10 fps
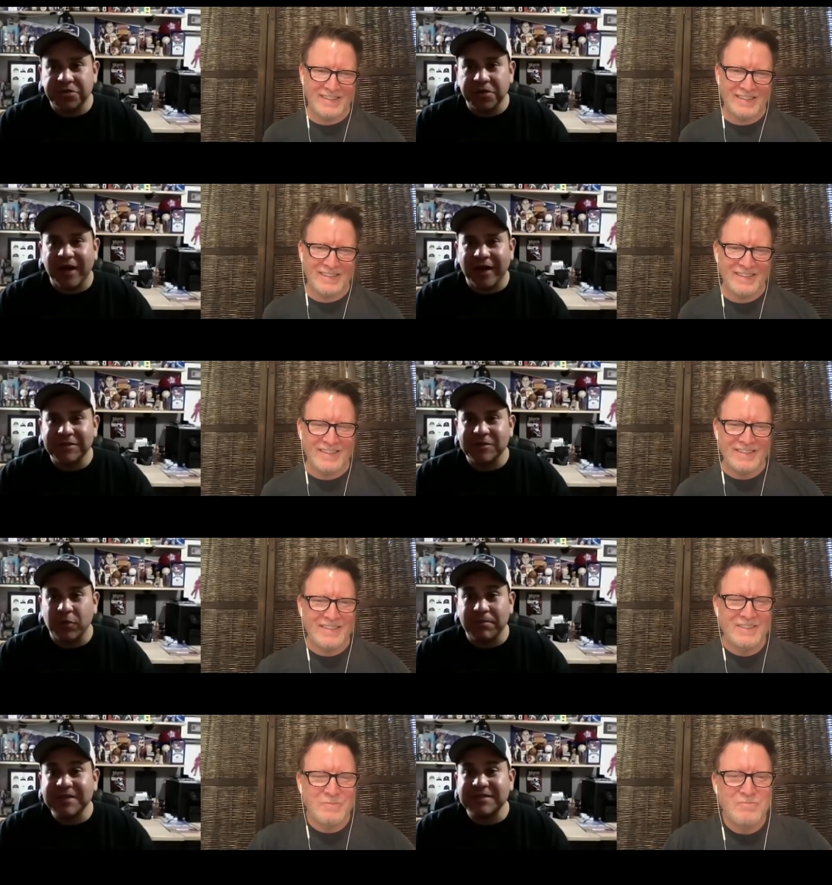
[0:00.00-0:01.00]
Speaker 1: Cotton's. We
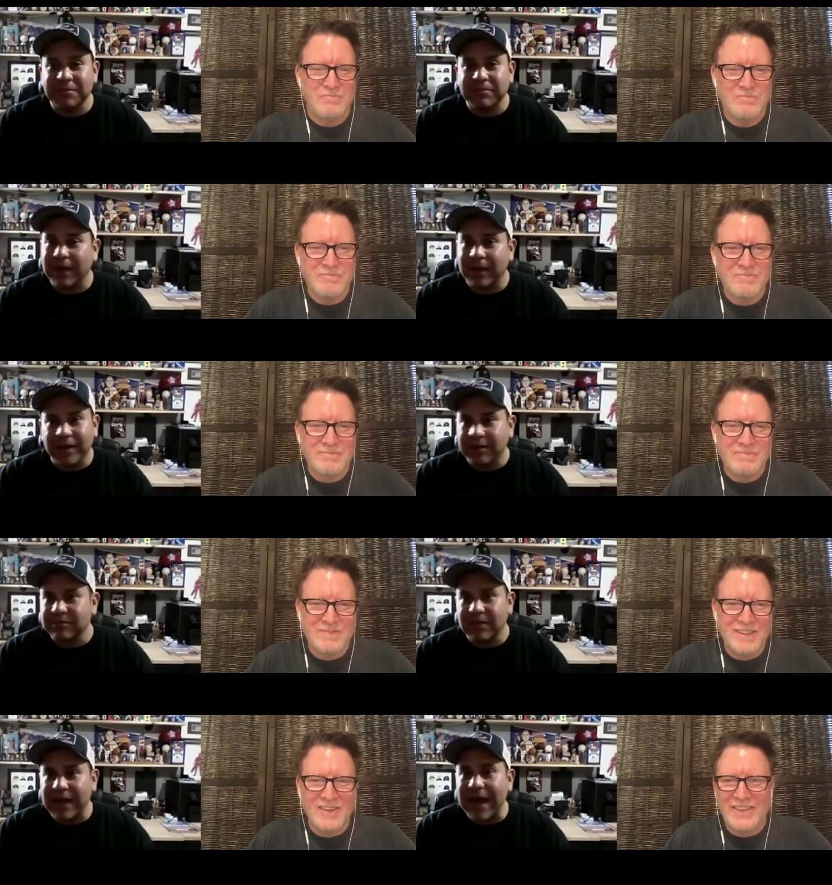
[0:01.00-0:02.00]
missed him by like
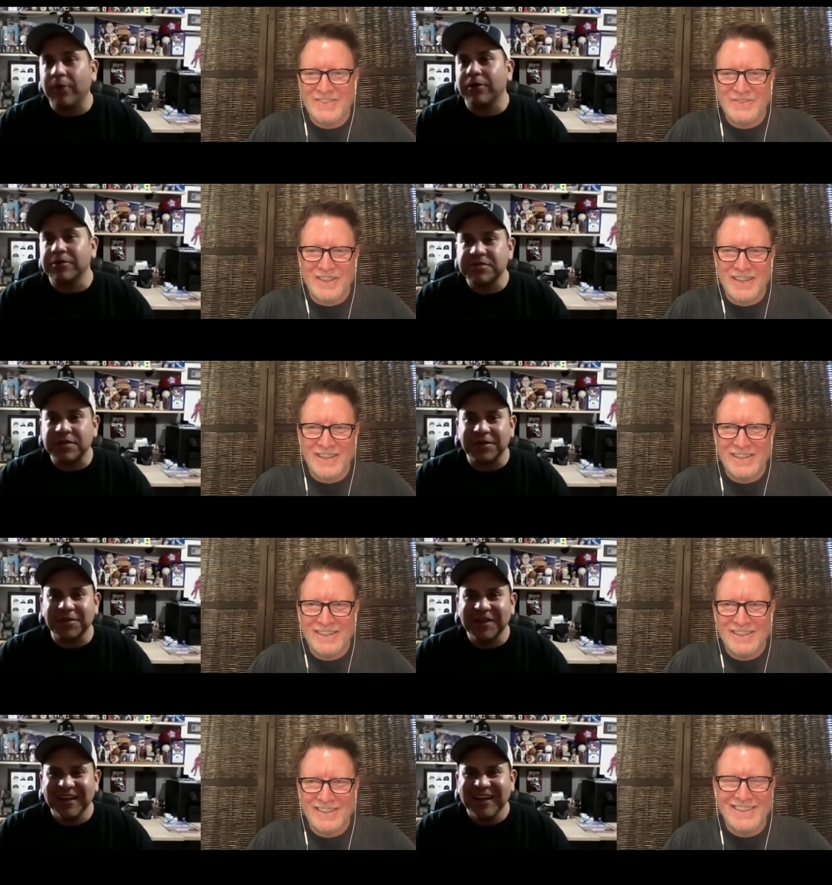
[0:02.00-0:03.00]
an oh, hour. That's funny. So
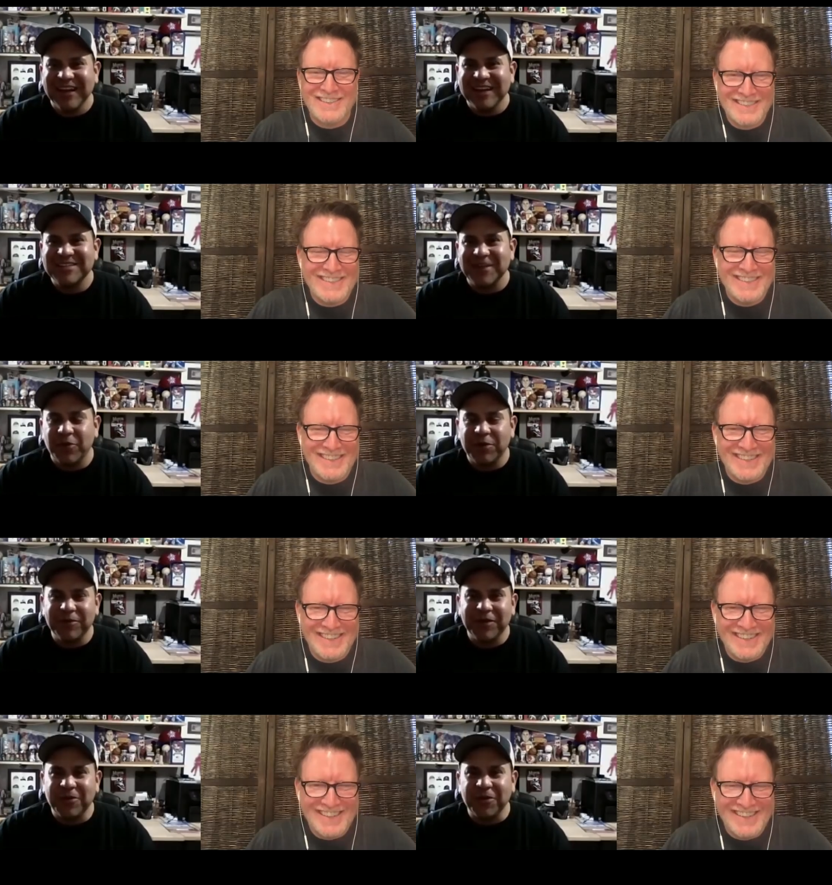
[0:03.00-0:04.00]
so it would have been
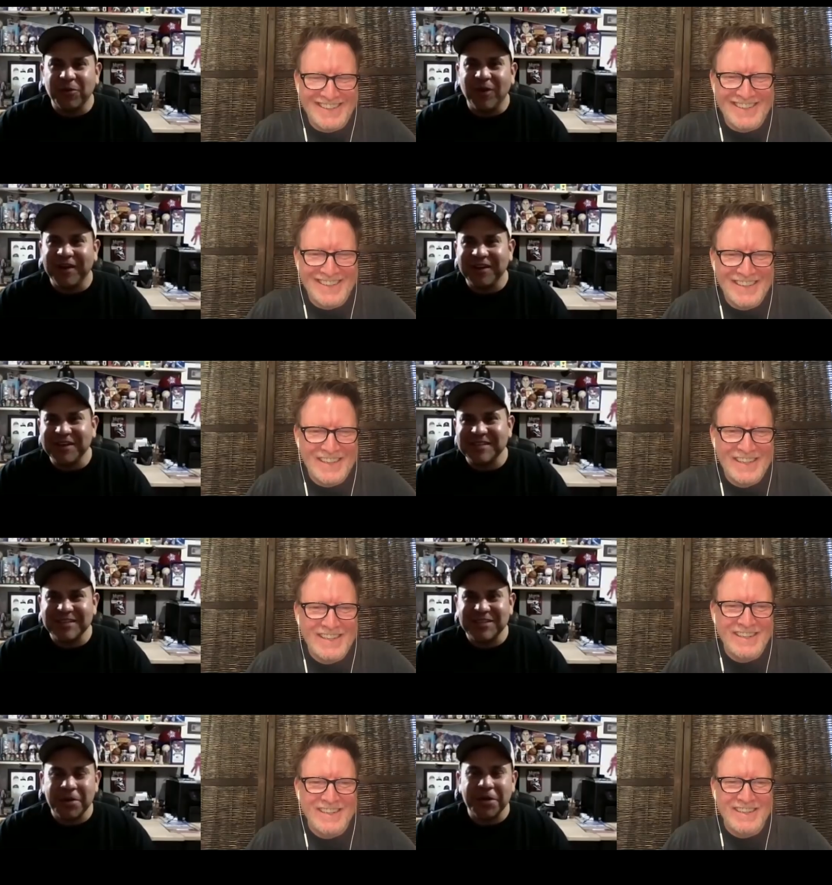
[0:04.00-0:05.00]
really cool to walk in and see
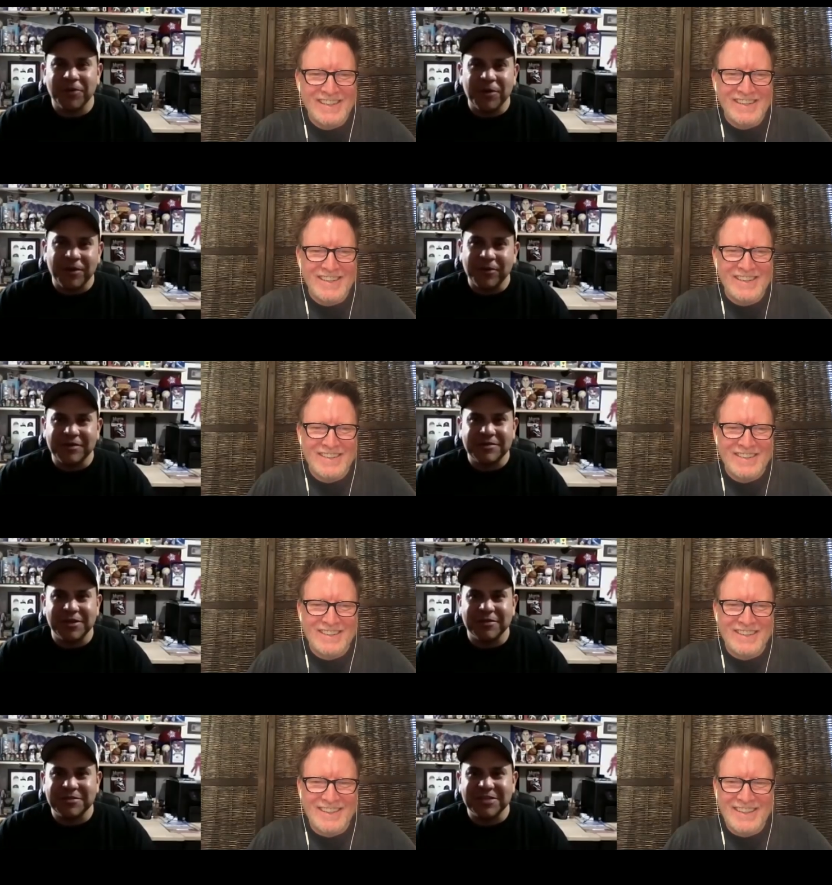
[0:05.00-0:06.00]
Tony Romo with you
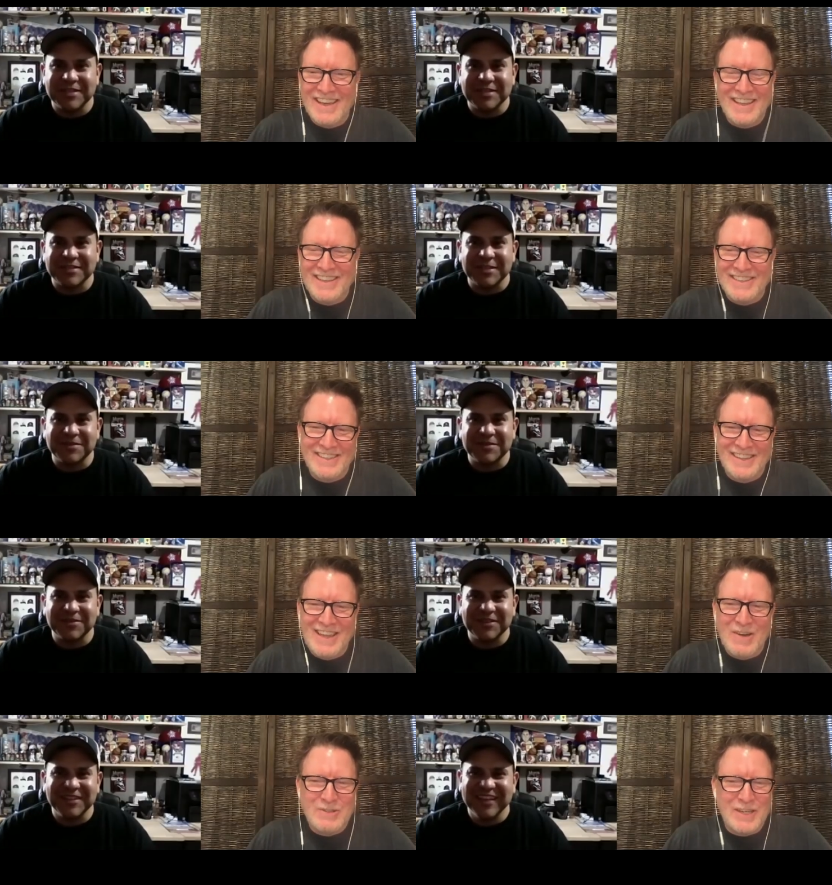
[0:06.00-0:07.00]
know. just
Speaker 2: yeah, that's a
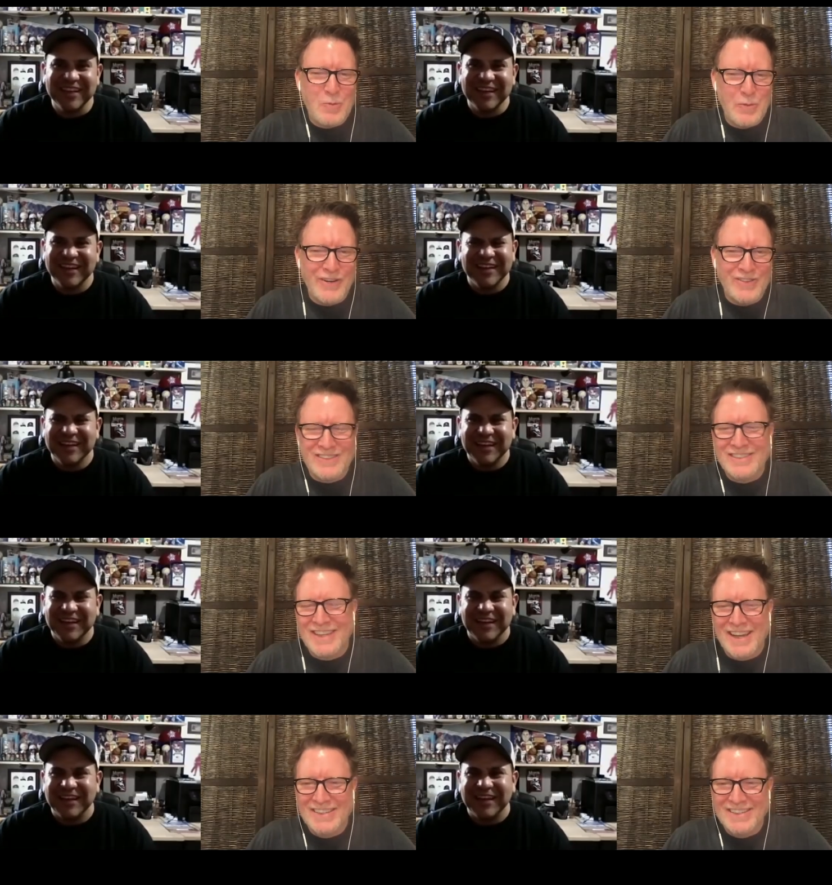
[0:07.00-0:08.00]
and that was like a weird
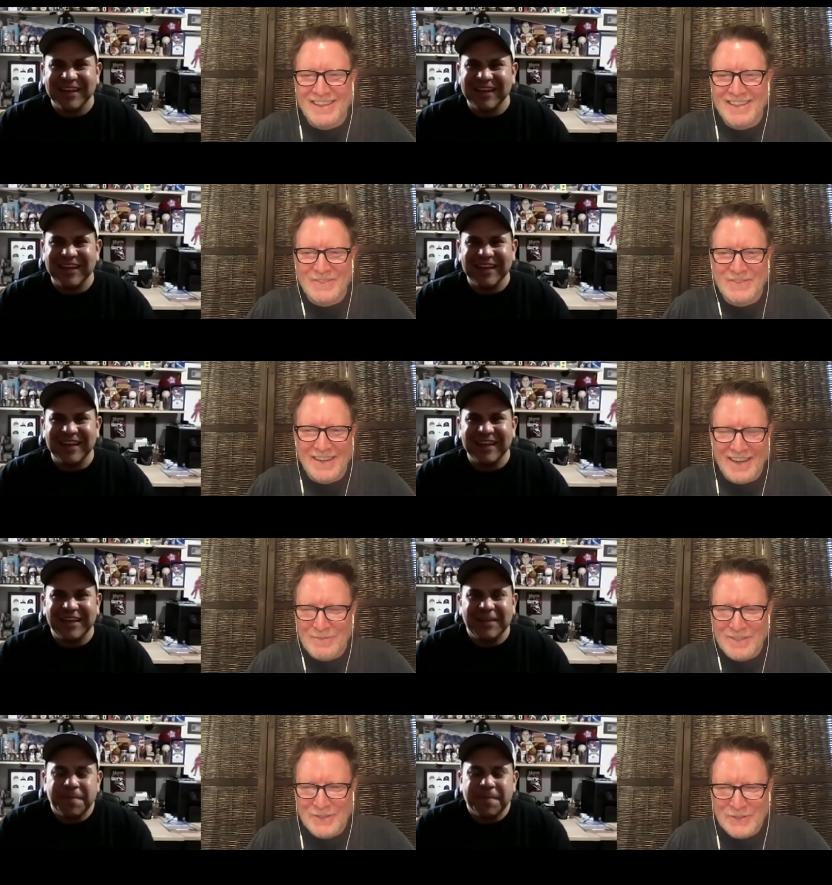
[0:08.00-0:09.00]
t- slice of
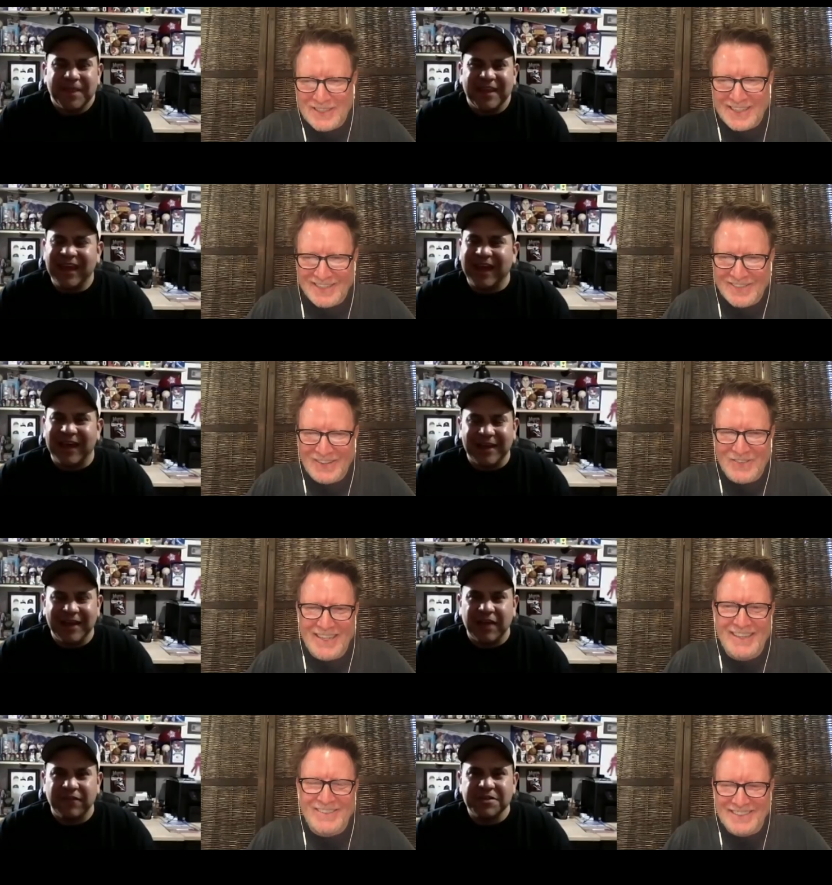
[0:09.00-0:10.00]
time too. That, yeah, like,
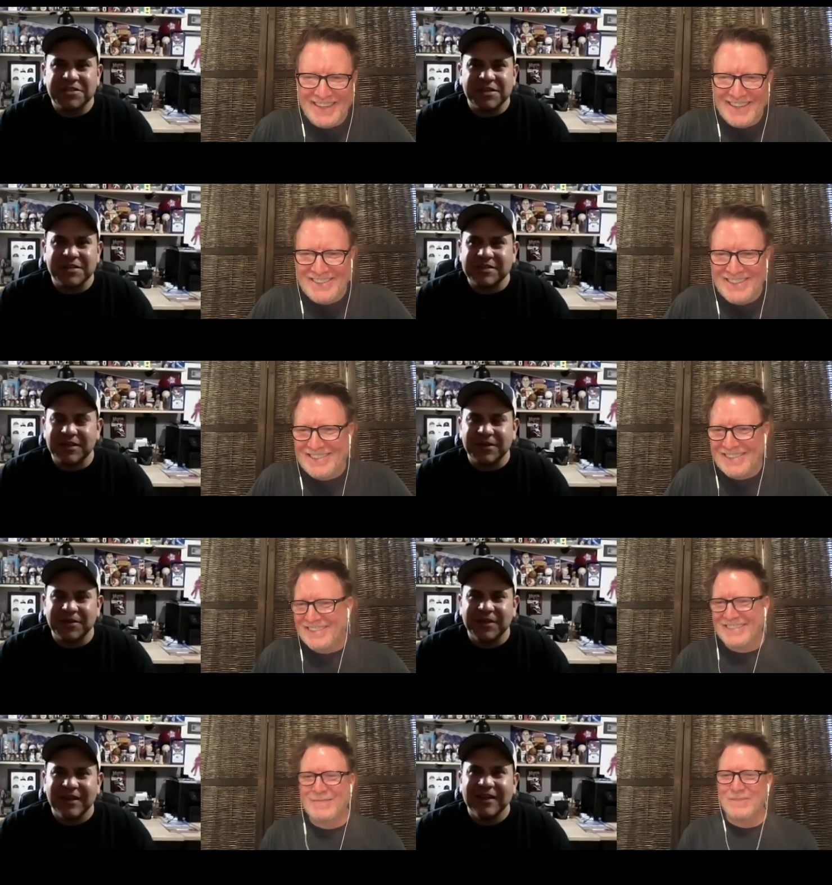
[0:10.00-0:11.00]
yeah. He was dating
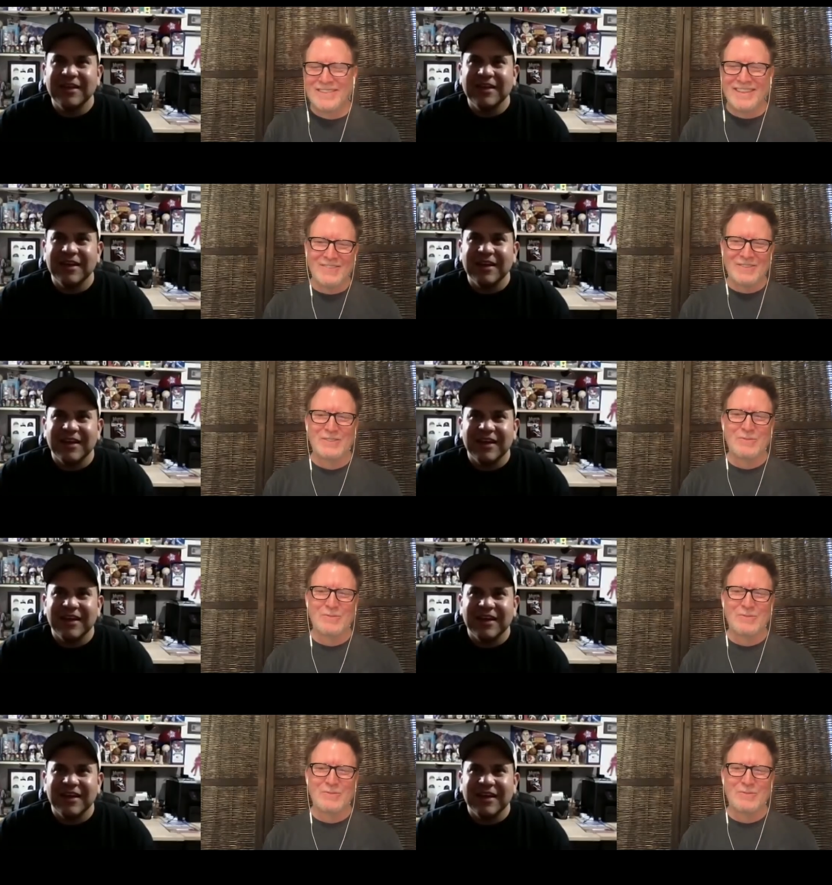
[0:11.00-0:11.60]
Jessica so, Simpson. That was so